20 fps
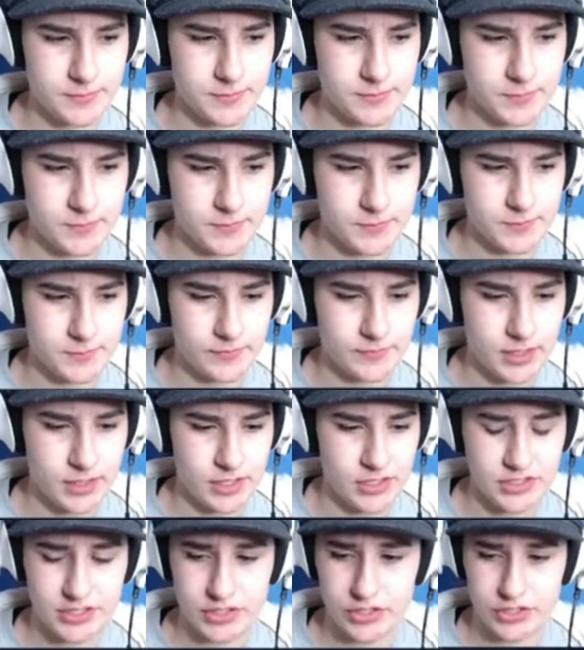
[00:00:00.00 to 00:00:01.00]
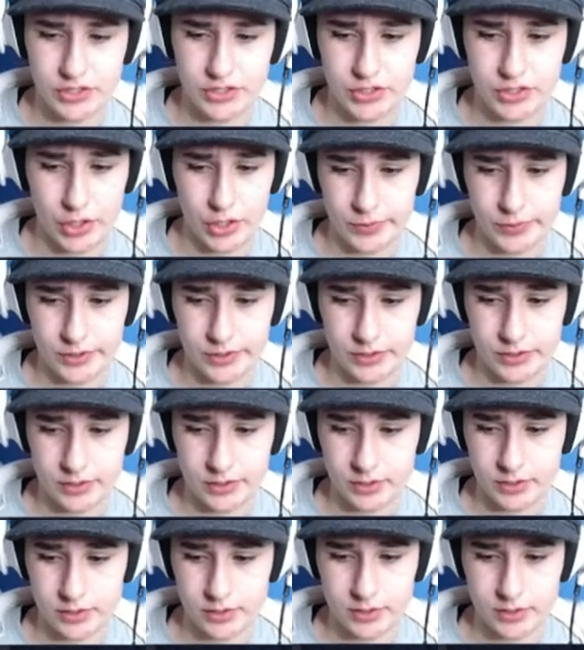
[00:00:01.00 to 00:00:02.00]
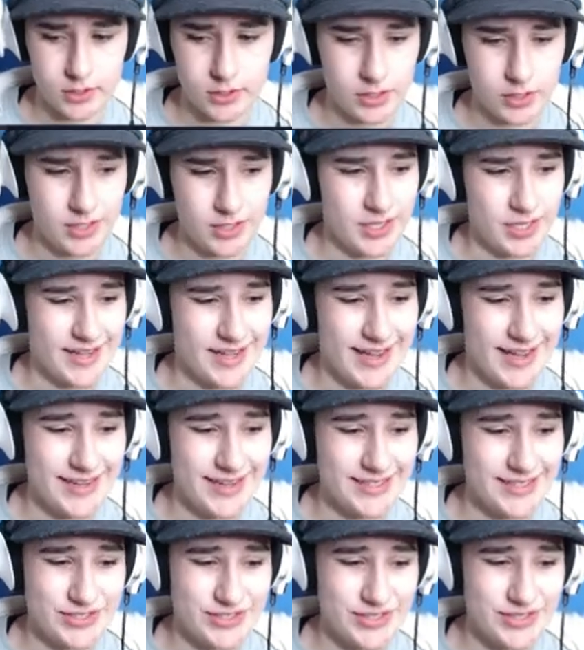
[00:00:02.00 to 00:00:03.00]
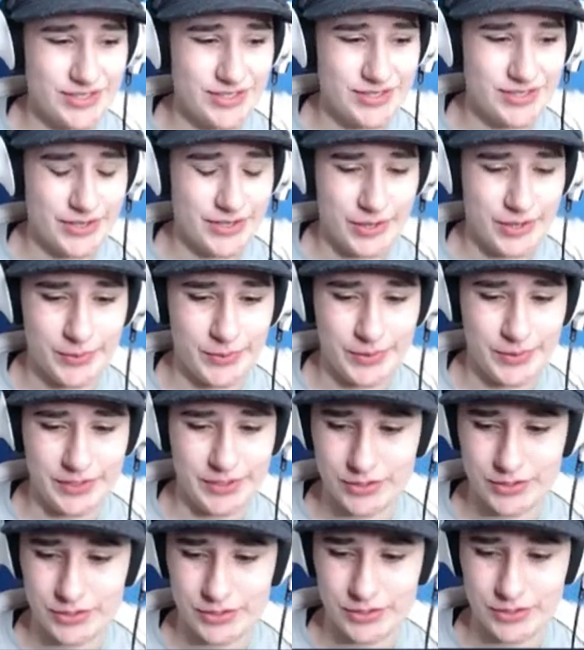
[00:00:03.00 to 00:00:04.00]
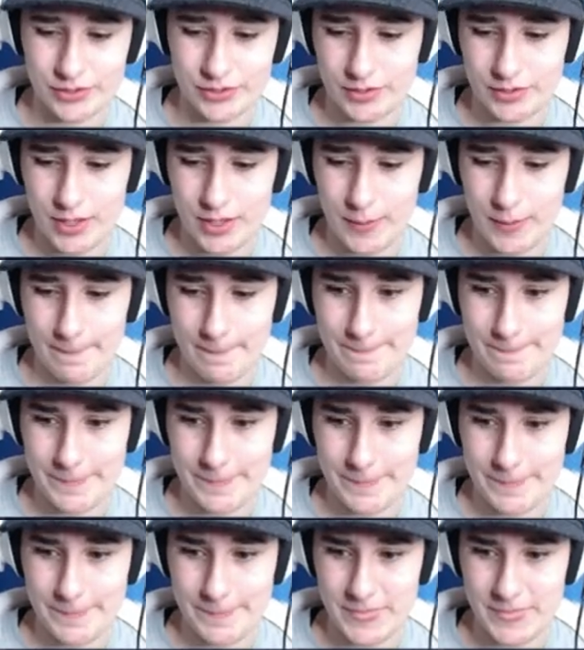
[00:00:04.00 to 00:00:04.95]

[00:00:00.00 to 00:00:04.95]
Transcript: I just need you to do your homework. I need you to do your homework too, mister.